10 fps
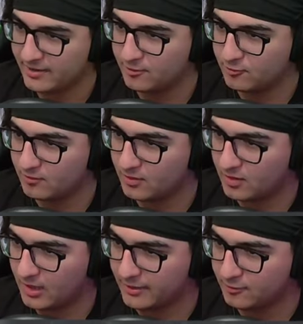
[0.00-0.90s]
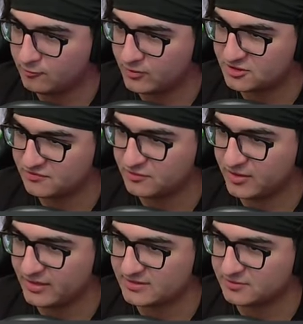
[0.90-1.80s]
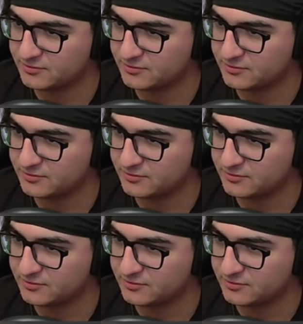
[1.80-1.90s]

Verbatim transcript: know I know which of you guys is